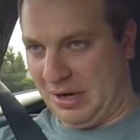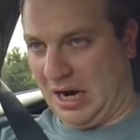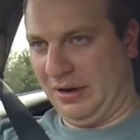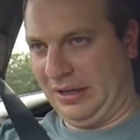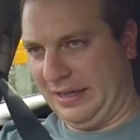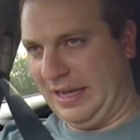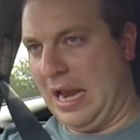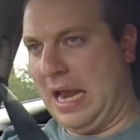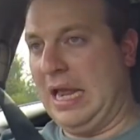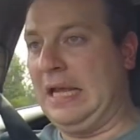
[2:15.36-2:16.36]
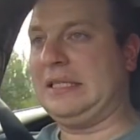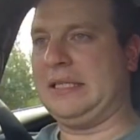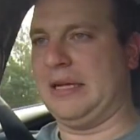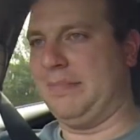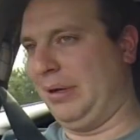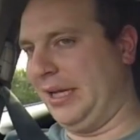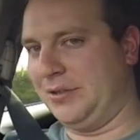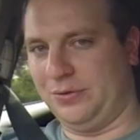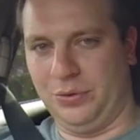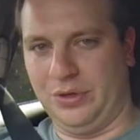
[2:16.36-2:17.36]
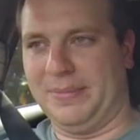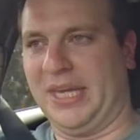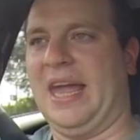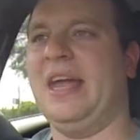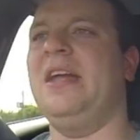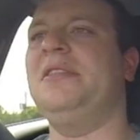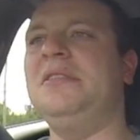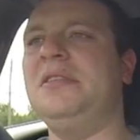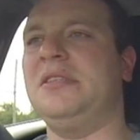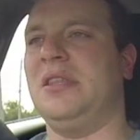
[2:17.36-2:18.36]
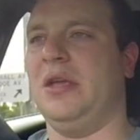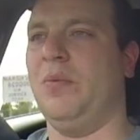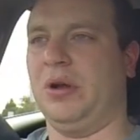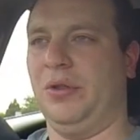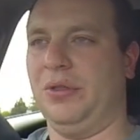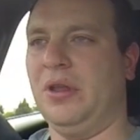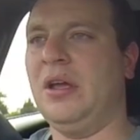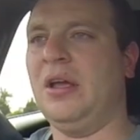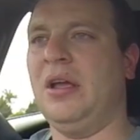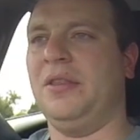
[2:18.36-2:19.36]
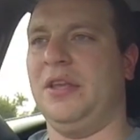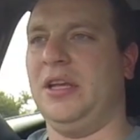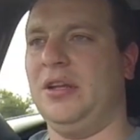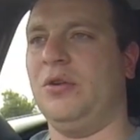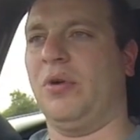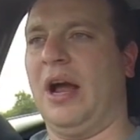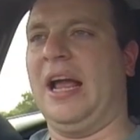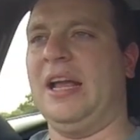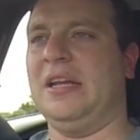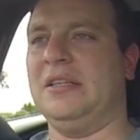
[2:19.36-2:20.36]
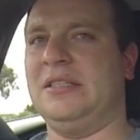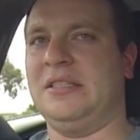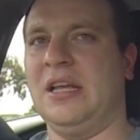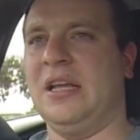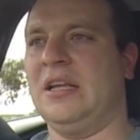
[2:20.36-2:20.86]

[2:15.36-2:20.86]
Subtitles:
barring the least complete of all the Megans, the one on the Grey's